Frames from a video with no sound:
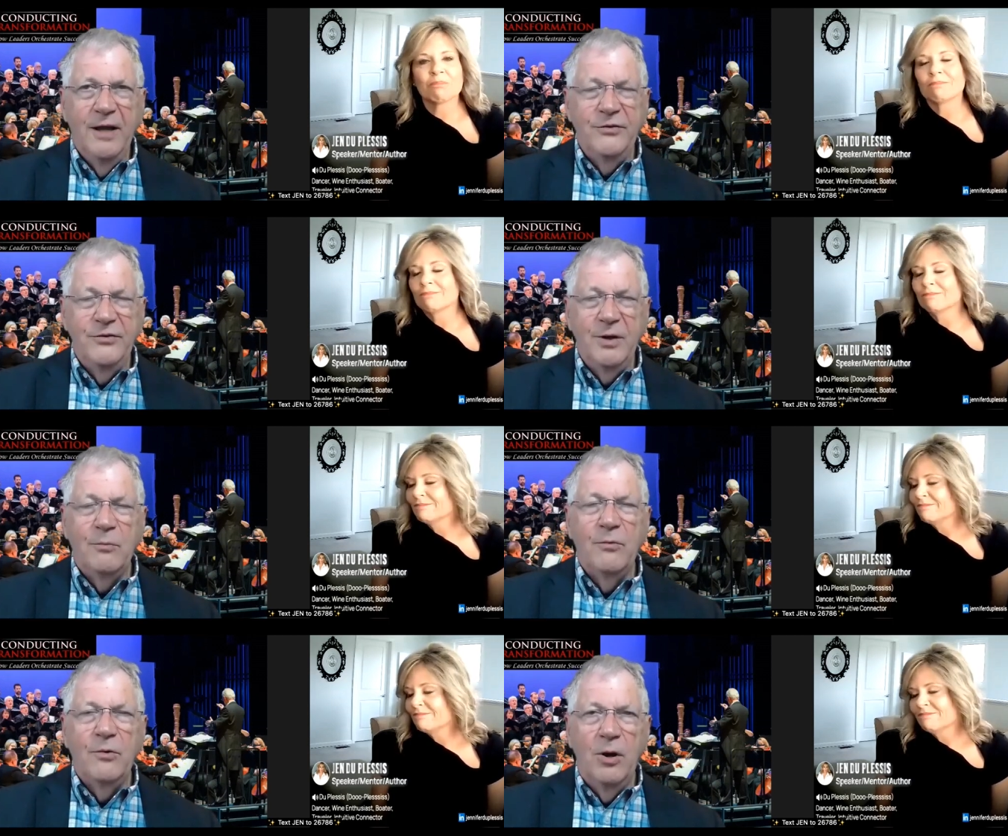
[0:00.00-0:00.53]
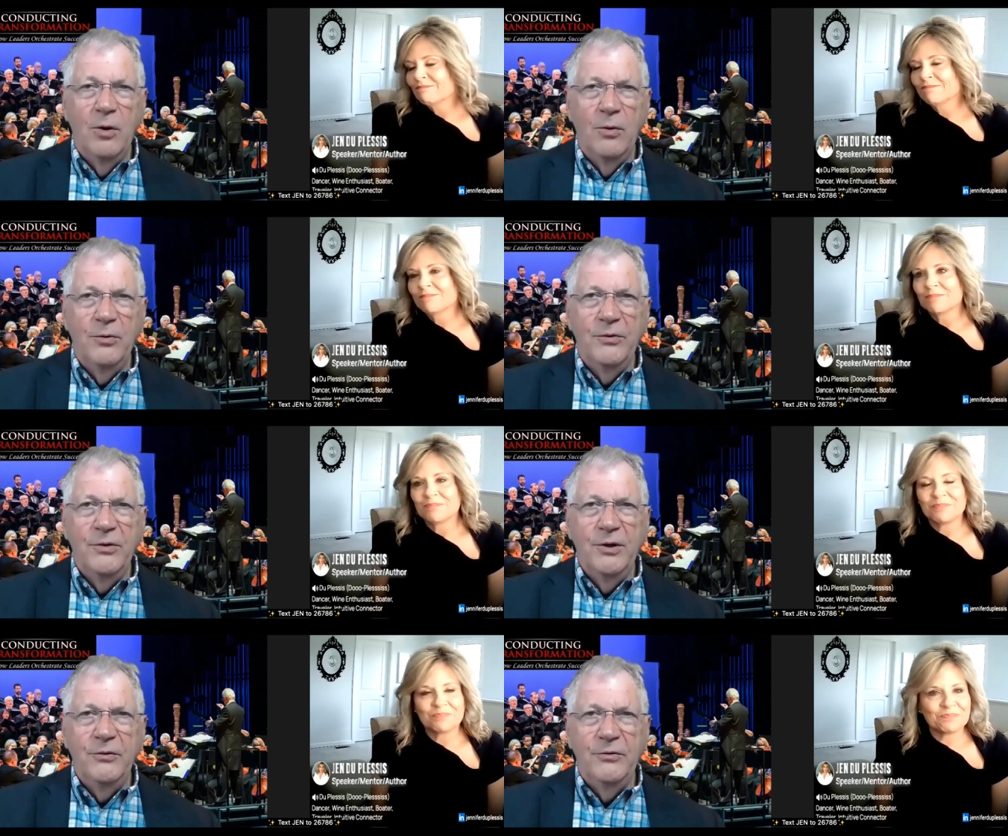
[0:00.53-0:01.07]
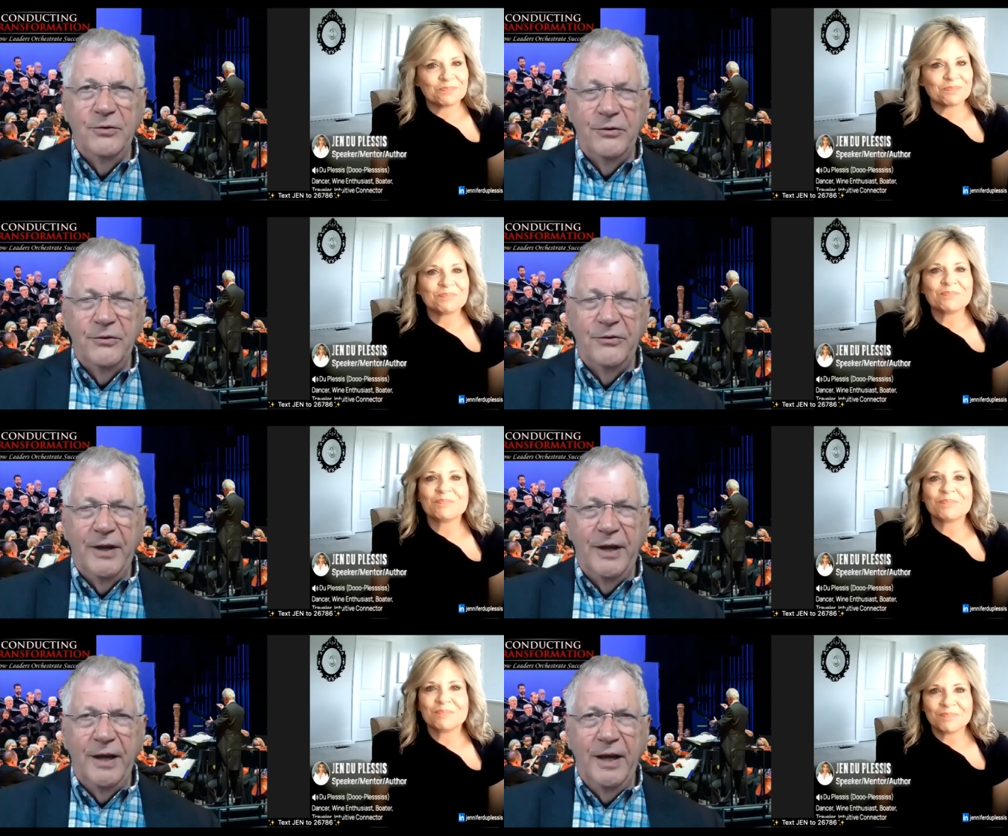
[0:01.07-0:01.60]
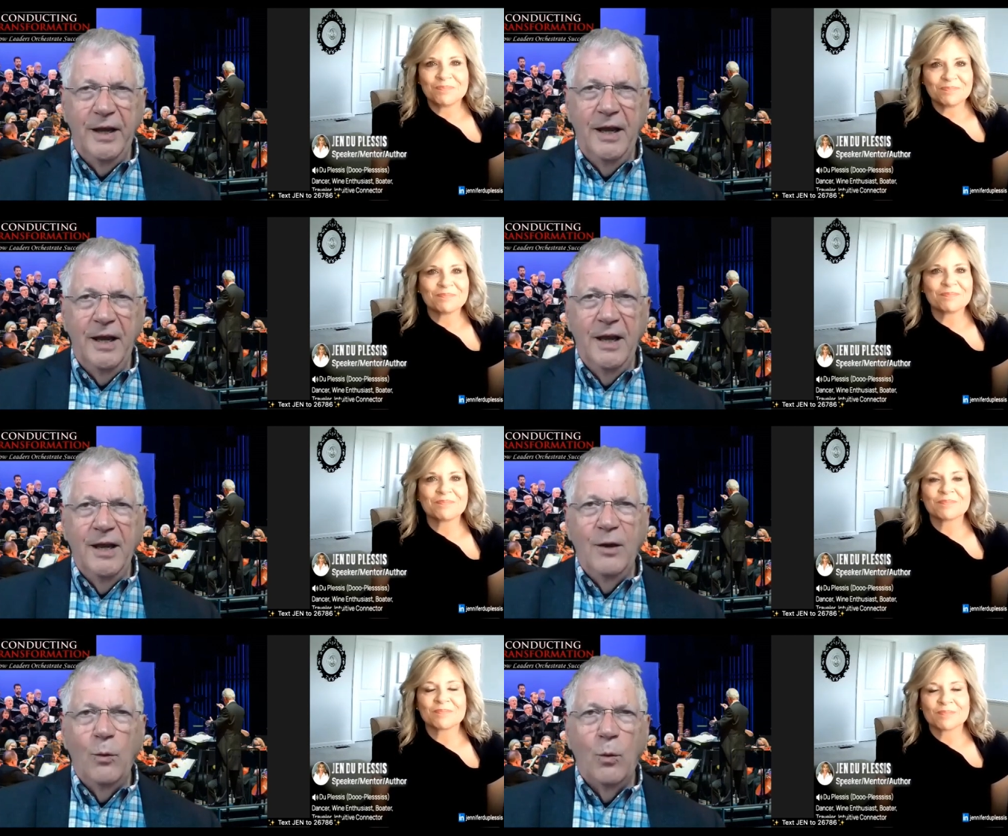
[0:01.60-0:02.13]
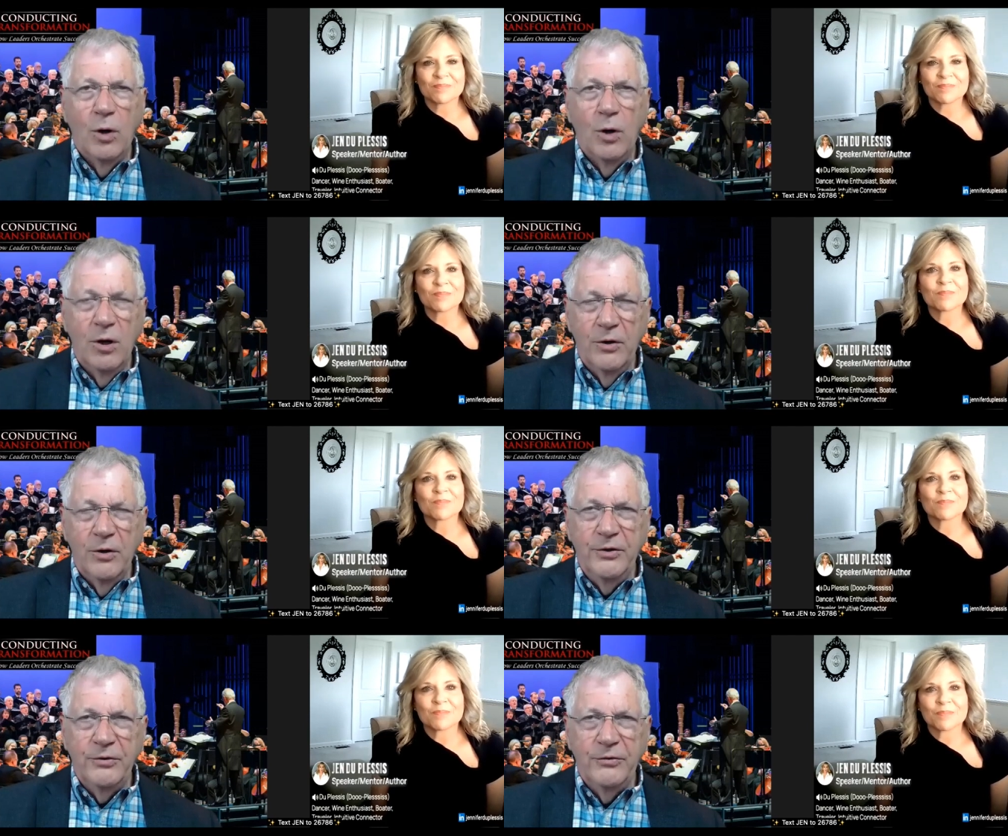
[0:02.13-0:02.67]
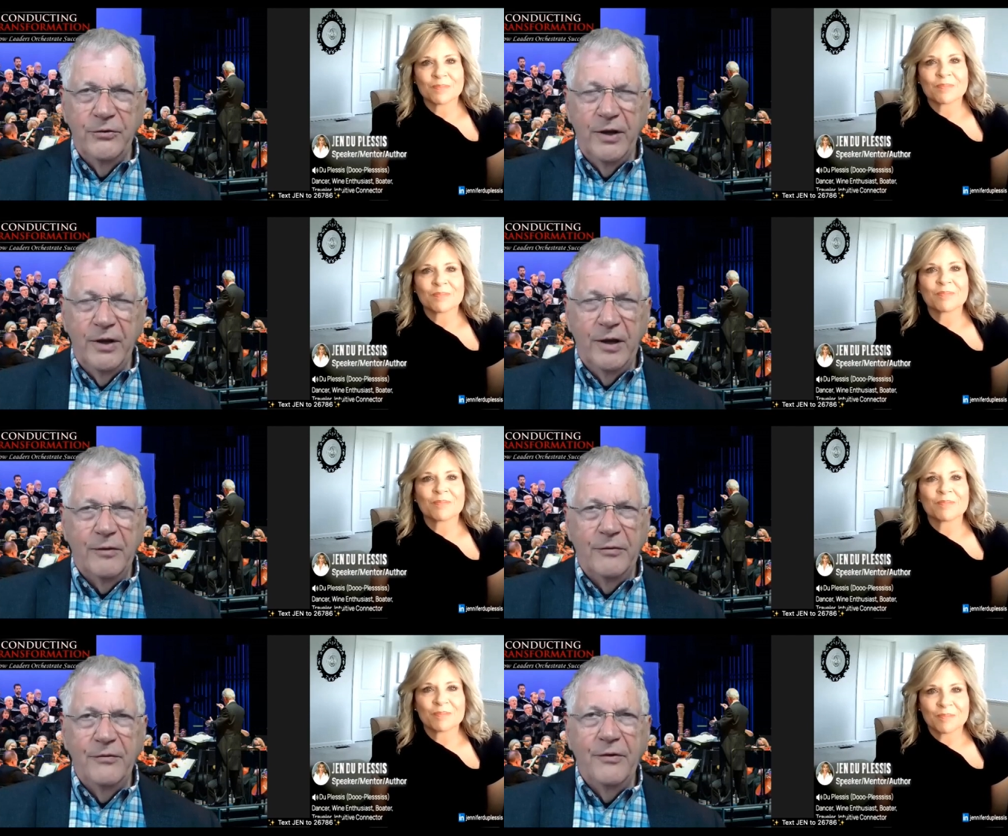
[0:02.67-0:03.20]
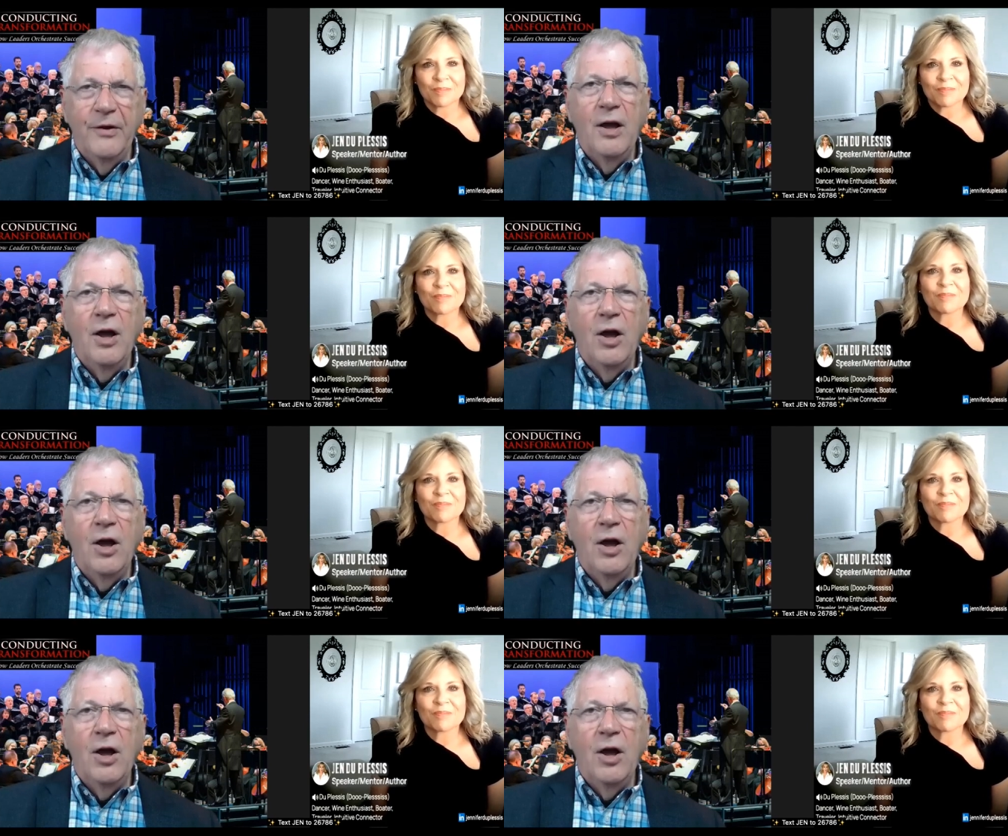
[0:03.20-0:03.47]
Speaker 1: Jim Rohn used to say, work on yourself